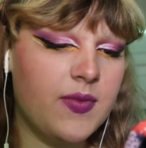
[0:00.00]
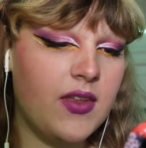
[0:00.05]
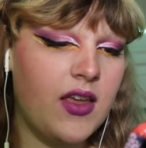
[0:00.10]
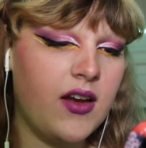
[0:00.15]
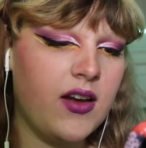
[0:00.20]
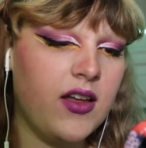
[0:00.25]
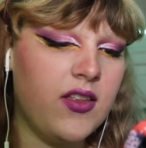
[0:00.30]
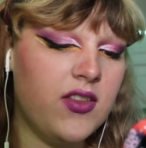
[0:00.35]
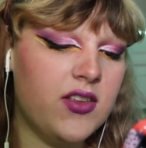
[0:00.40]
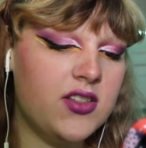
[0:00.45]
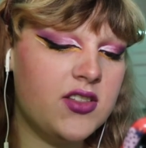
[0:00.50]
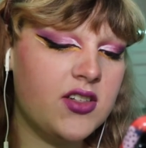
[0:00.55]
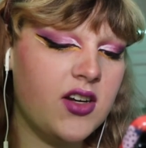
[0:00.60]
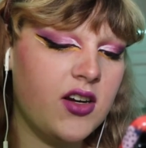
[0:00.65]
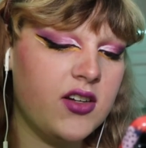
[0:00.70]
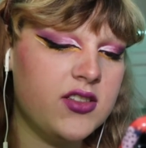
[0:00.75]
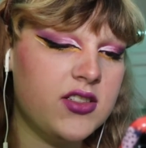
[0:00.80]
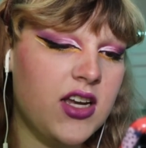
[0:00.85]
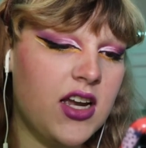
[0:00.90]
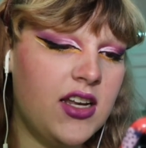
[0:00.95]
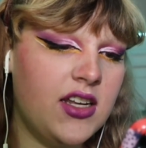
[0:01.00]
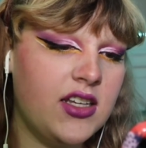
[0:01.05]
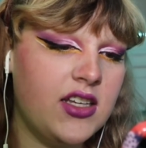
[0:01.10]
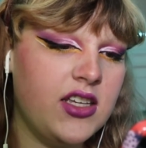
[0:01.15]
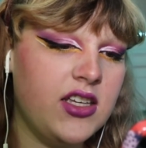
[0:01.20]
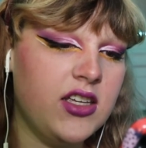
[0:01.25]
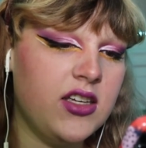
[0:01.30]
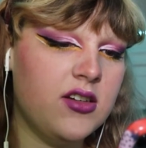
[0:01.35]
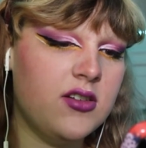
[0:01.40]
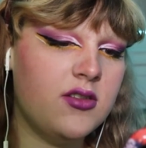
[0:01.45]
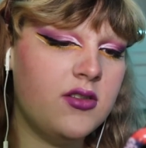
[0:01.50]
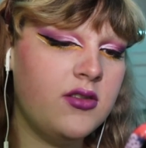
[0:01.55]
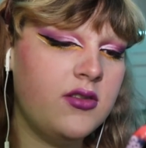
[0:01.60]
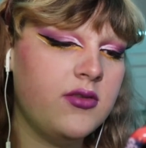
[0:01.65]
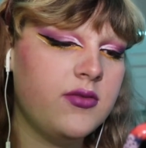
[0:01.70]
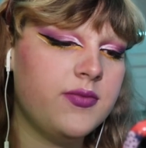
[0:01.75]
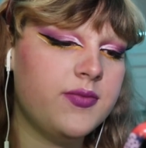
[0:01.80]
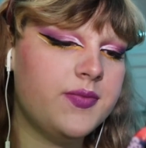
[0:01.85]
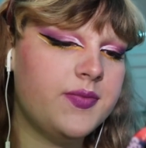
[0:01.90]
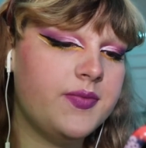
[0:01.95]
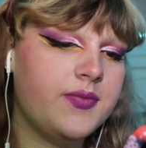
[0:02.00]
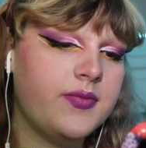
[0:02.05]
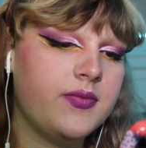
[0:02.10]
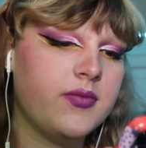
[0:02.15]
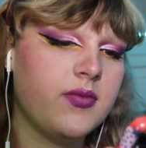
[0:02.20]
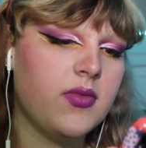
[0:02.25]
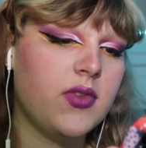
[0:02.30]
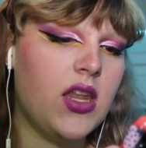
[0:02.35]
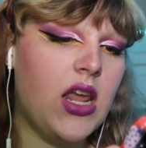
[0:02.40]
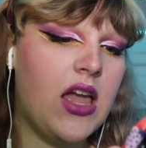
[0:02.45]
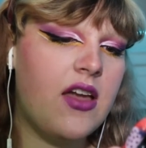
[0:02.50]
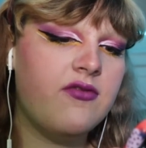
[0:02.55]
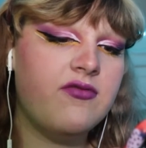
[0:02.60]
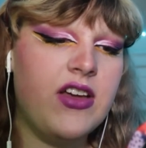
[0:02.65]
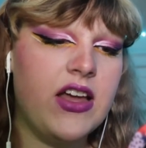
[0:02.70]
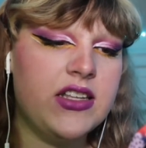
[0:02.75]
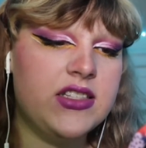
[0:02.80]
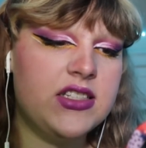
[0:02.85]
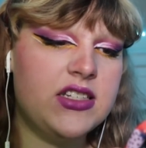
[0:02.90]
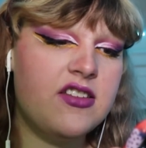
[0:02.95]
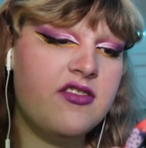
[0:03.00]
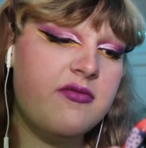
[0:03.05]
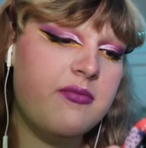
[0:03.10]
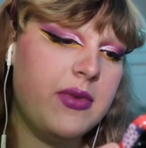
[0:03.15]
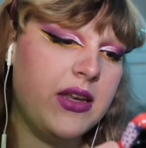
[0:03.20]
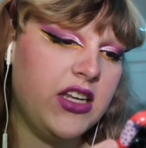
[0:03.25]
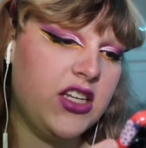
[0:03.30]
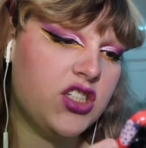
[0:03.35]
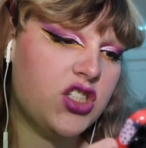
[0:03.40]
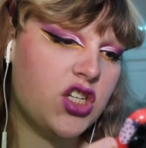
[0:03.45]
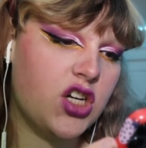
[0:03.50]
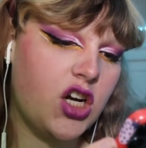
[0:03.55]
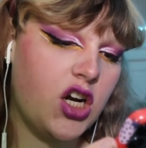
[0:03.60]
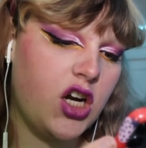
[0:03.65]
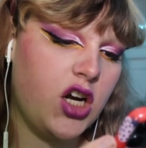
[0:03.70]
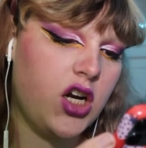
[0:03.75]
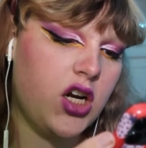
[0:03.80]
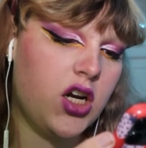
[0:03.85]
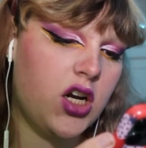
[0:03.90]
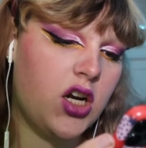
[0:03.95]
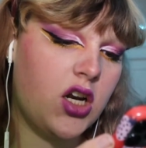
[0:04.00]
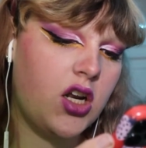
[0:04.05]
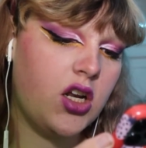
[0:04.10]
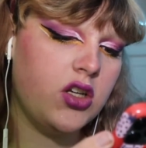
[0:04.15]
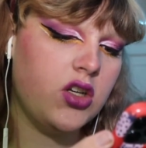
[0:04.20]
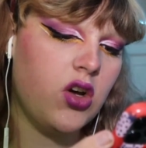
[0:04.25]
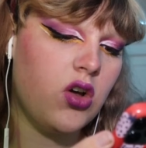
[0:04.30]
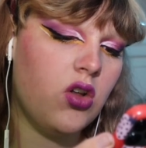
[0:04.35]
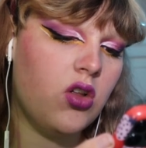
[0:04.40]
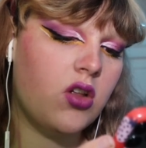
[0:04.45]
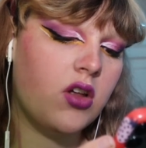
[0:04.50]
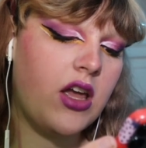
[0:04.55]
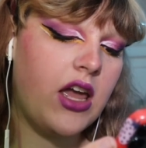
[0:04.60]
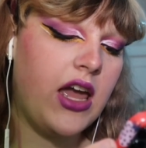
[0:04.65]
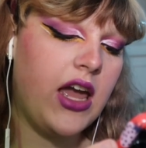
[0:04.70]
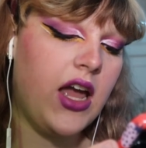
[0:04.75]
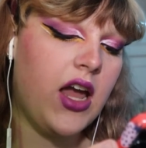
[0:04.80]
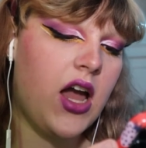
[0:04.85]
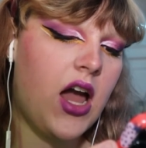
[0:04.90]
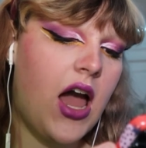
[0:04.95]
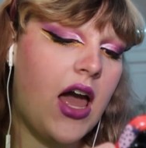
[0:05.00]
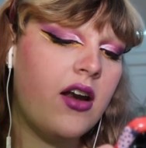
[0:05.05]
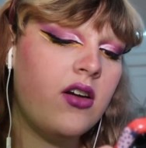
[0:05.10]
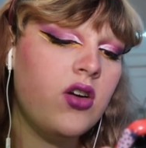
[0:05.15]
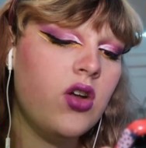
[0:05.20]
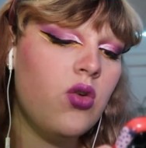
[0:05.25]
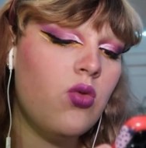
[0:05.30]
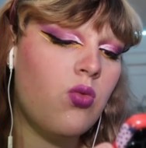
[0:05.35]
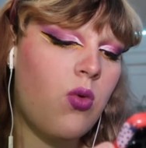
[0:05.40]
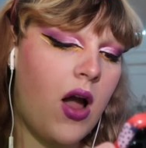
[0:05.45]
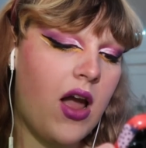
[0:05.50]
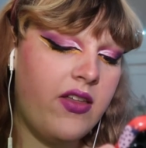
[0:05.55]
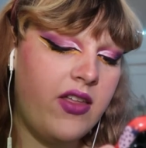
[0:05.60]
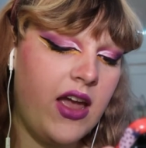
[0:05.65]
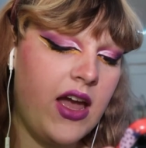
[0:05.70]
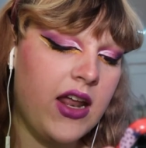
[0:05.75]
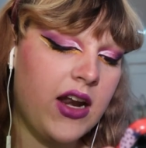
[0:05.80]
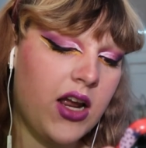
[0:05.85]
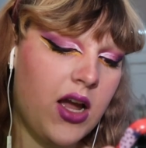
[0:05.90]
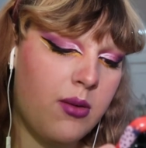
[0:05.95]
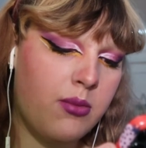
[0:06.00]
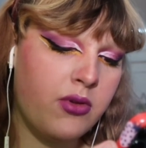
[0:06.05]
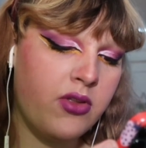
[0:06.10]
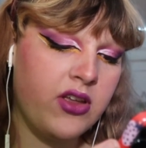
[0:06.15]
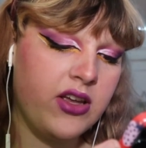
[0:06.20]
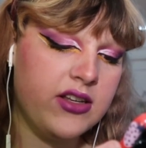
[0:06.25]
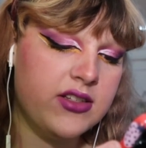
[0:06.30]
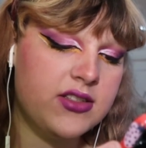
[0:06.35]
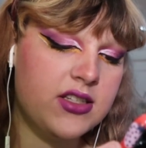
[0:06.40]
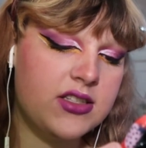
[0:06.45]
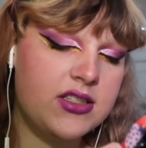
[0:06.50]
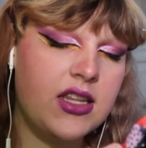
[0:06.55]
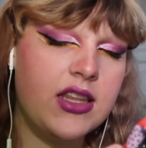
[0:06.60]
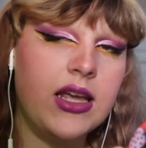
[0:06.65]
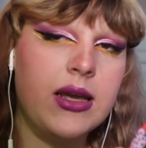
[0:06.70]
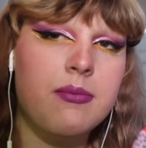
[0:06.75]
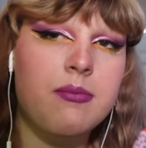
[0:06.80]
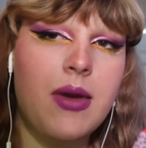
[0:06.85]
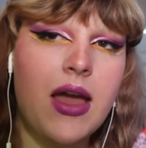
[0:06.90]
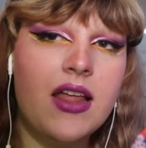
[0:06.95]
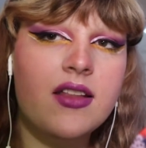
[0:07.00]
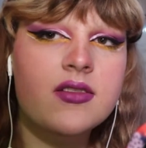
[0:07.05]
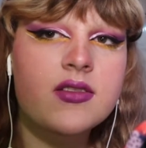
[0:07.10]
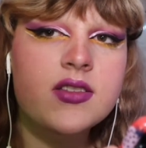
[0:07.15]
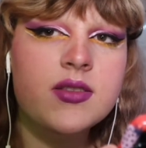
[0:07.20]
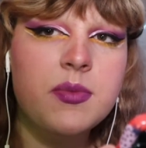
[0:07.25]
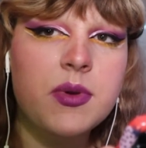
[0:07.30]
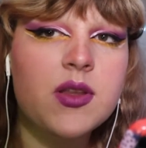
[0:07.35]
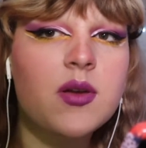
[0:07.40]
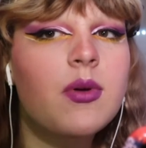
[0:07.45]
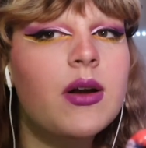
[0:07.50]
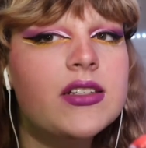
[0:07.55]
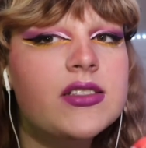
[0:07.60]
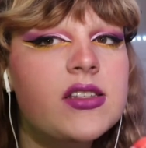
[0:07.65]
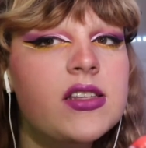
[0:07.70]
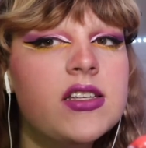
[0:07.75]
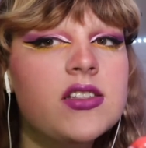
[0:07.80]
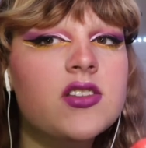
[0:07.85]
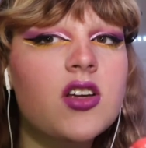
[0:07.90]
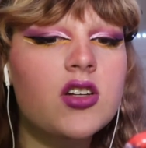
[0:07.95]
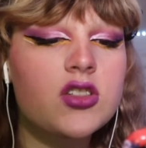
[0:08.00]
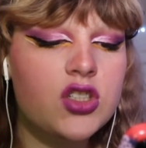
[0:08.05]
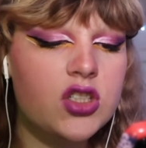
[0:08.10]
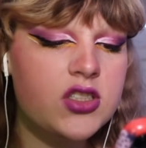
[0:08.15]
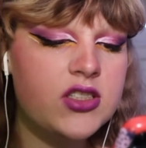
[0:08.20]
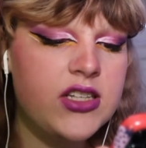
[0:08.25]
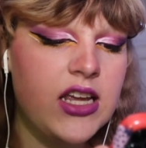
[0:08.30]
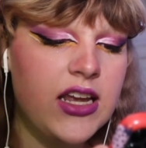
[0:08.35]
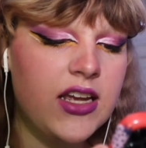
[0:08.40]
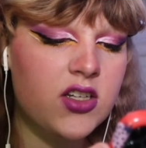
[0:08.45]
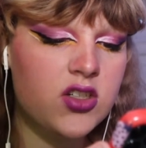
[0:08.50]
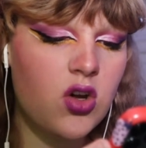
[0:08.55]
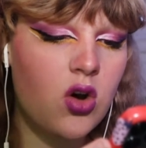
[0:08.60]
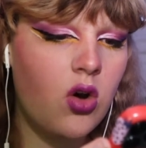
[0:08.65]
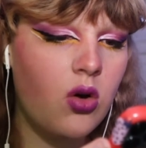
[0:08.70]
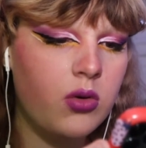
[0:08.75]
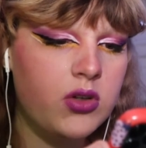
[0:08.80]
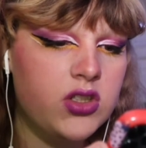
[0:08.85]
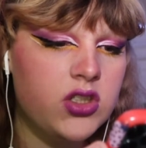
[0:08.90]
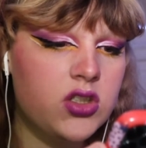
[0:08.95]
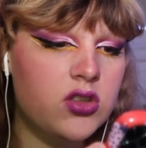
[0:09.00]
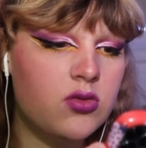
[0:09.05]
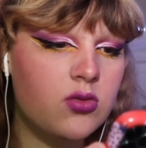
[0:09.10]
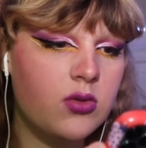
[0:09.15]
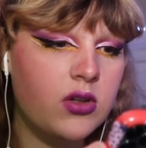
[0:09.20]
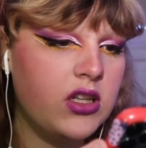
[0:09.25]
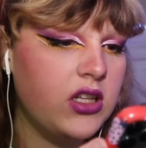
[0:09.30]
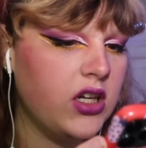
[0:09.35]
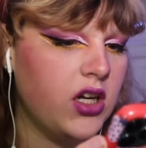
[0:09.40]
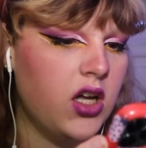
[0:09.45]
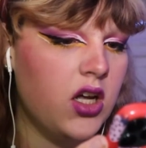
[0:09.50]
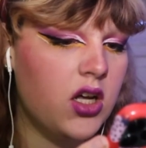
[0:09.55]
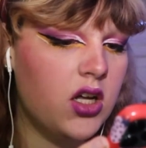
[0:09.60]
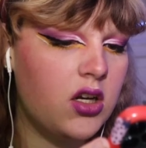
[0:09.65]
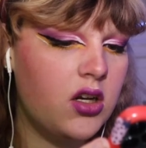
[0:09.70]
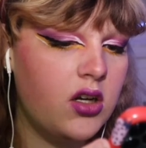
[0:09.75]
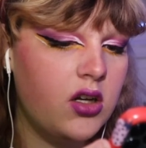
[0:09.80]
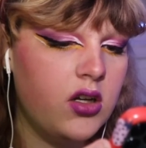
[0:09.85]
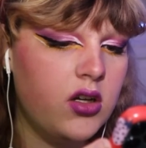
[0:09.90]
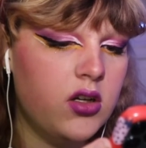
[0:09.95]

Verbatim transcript: Okay, this skirt's kind of cute. Festive mini skirt, adult. Okay, I don't know why they had a couple things that said like men's, but the rest of these are just saying adult, which is really good.